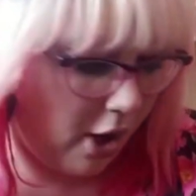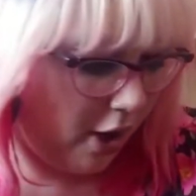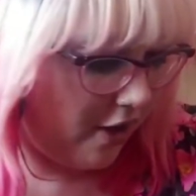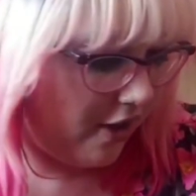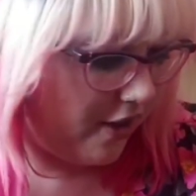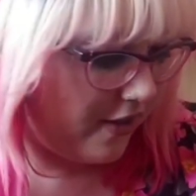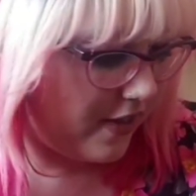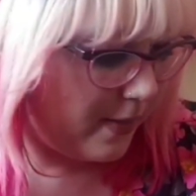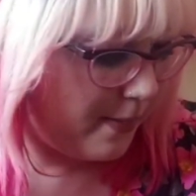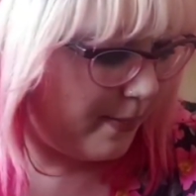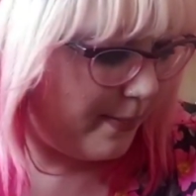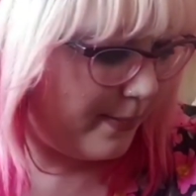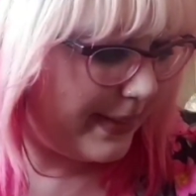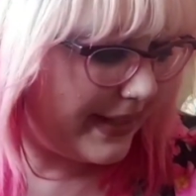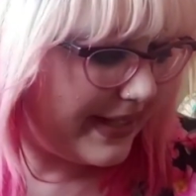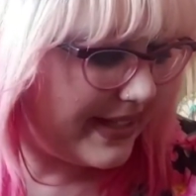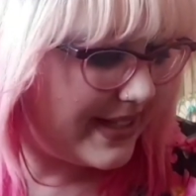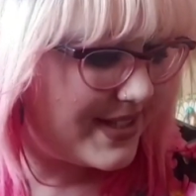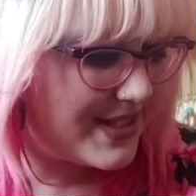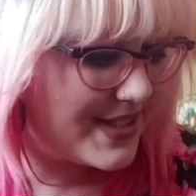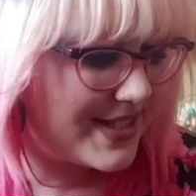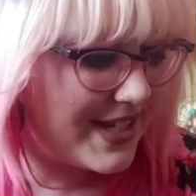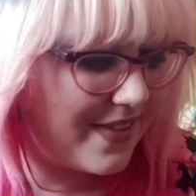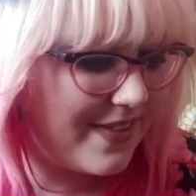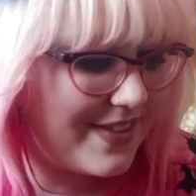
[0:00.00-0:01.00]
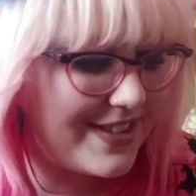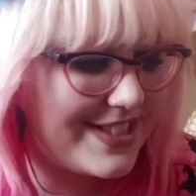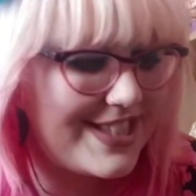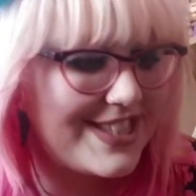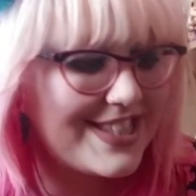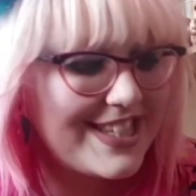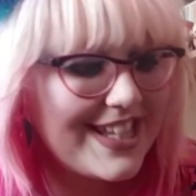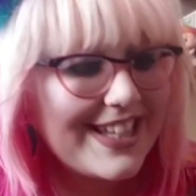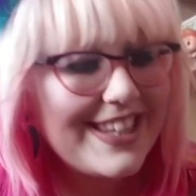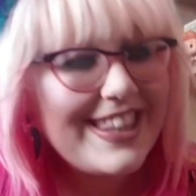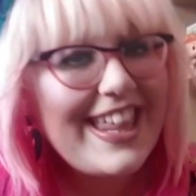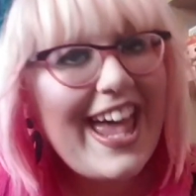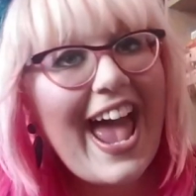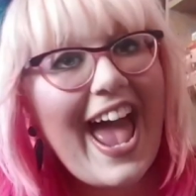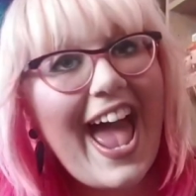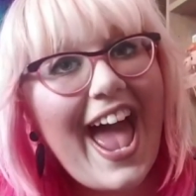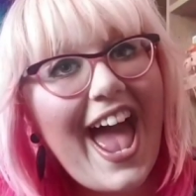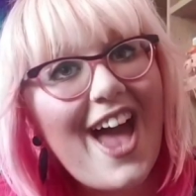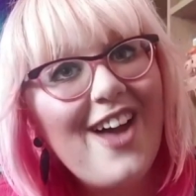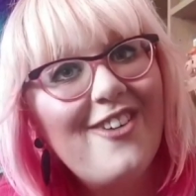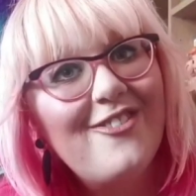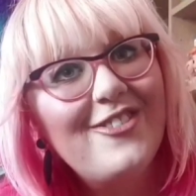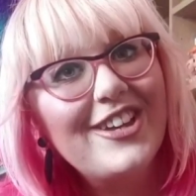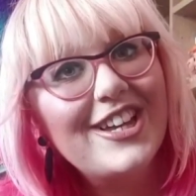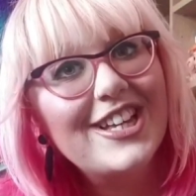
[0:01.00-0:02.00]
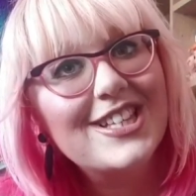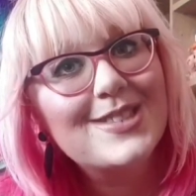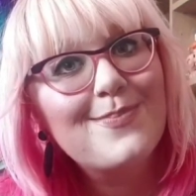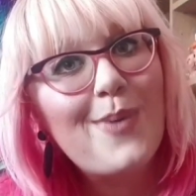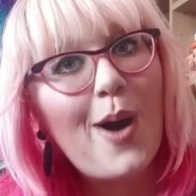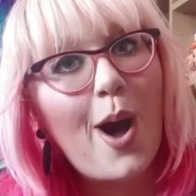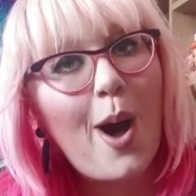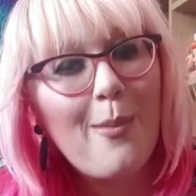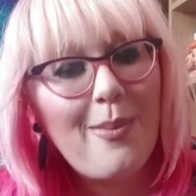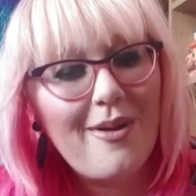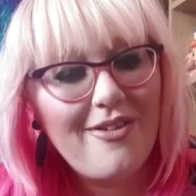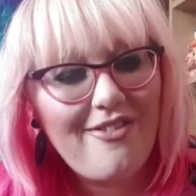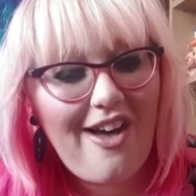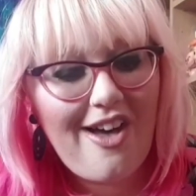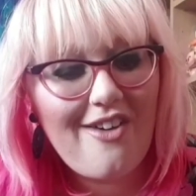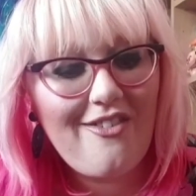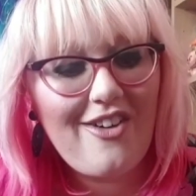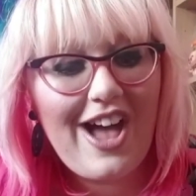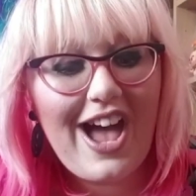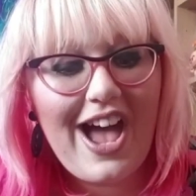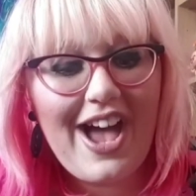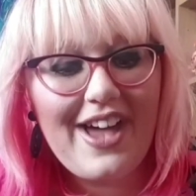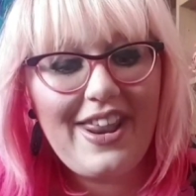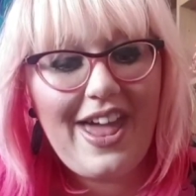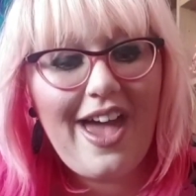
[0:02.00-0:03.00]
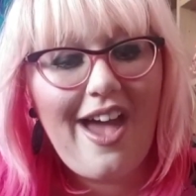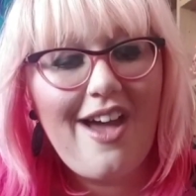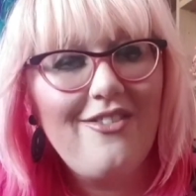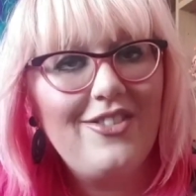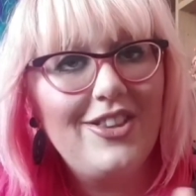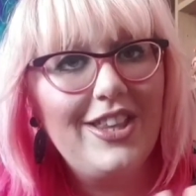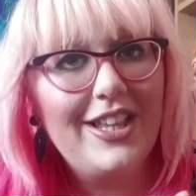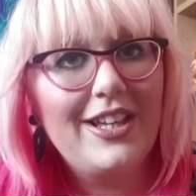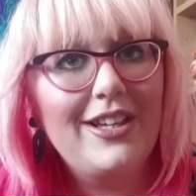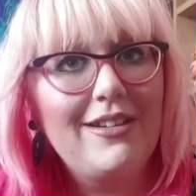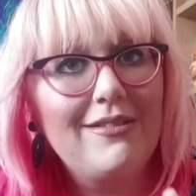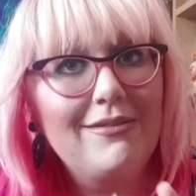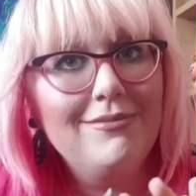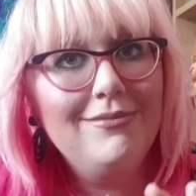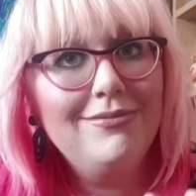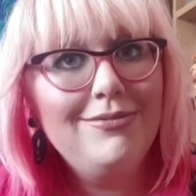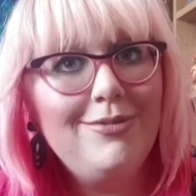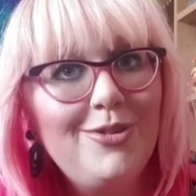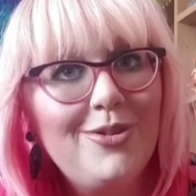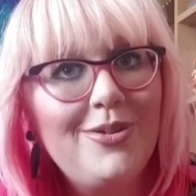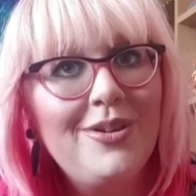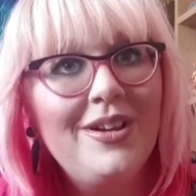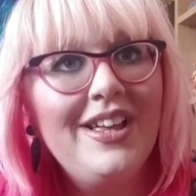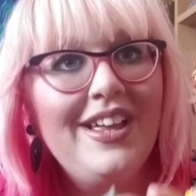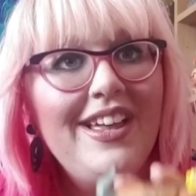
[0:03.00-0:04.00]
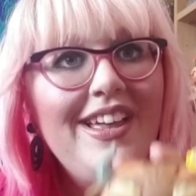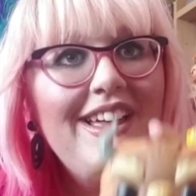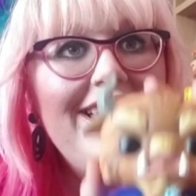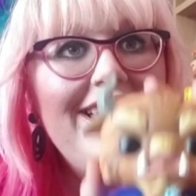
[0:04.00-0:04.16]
got the Beast. And this is like the heaviest pop I've ever had ever. Like, woo,